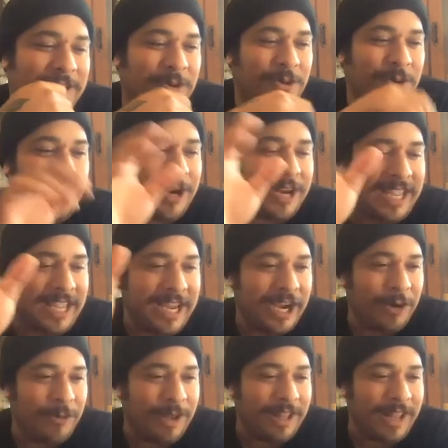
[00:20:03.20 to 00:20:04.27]
cool to
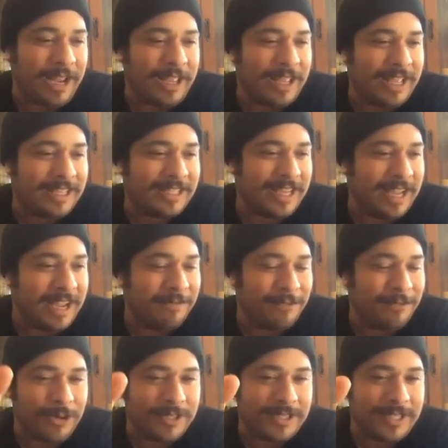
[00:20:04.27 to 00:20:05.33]
hear what like is
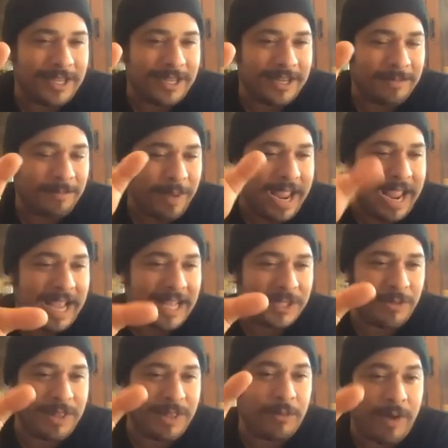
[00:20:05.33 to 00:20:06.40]
influencing bands
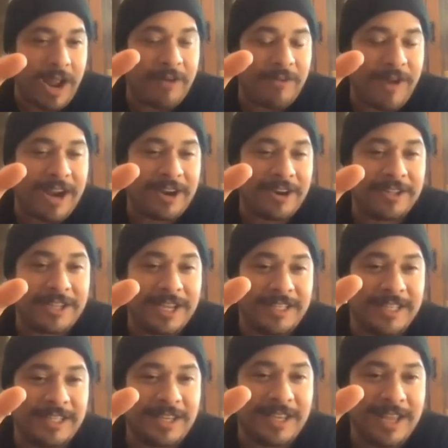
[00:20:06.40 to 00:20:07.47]
when they write records, because
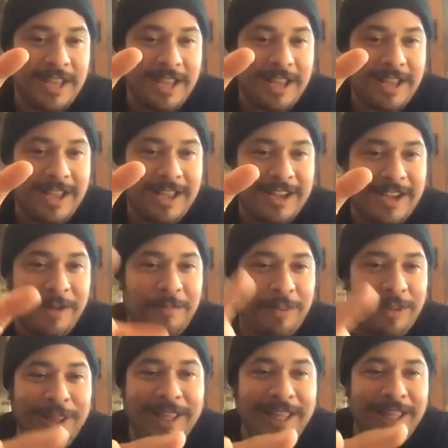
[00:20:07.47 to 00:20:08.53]
it's
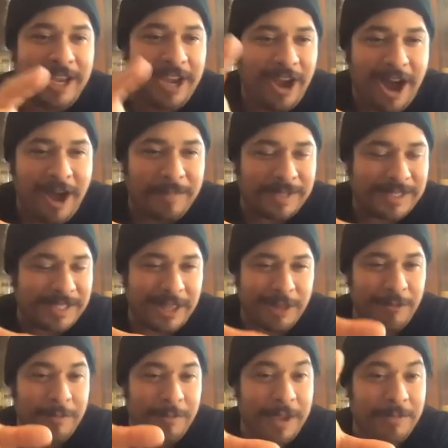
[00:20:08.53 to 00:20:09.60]
completely opposite than
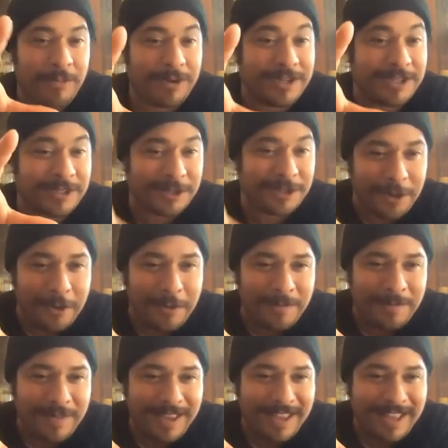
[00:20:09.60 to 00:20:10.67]
what people would
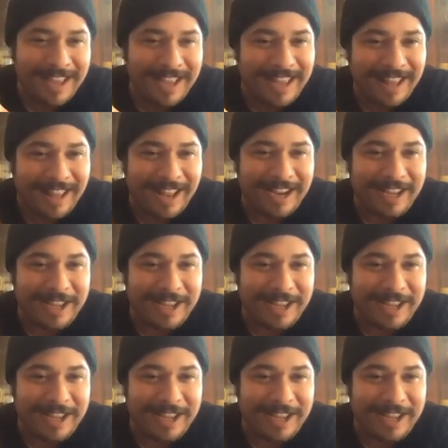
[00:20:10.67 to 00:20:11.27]
assume. Like